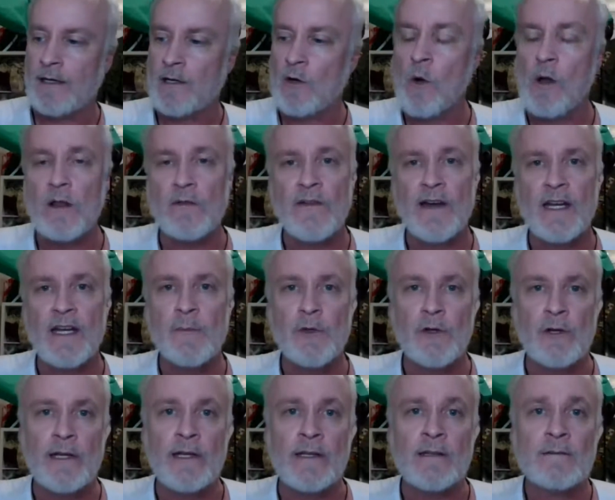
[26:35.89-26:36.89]
qualified
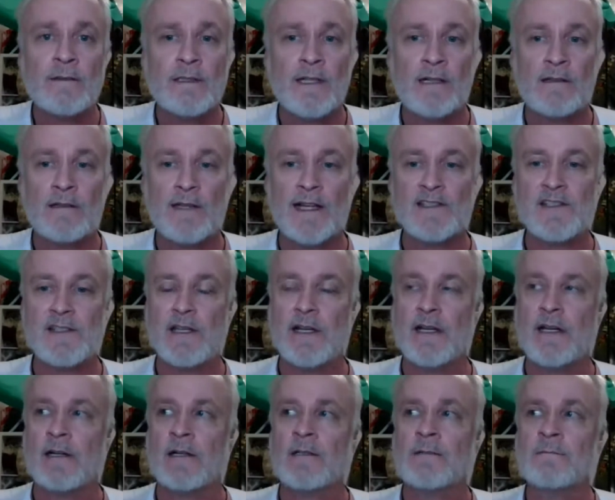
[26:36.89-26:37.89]
immunity unless
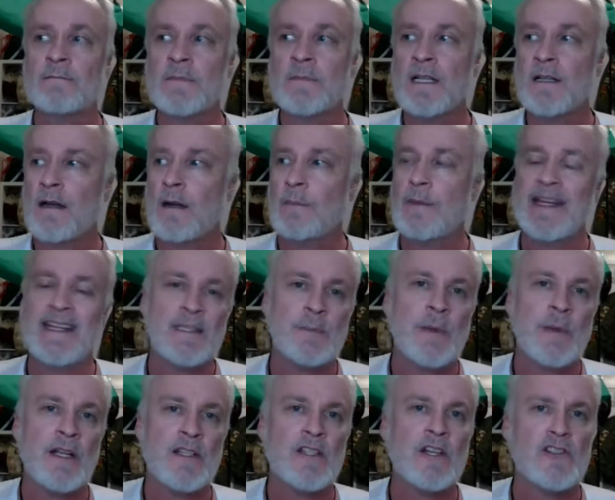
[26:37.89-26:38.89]
they're, I mean, it
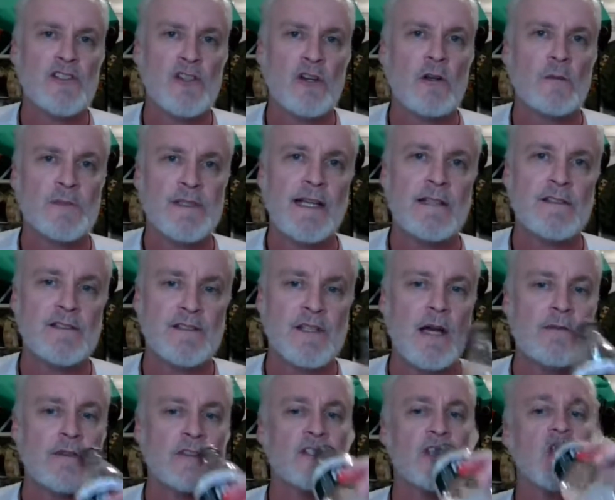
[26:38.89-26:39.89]
depends on the circumstances,
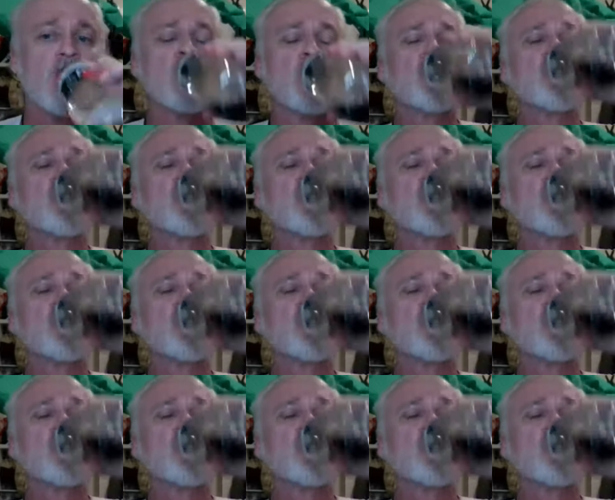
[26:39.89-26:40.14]
obviously.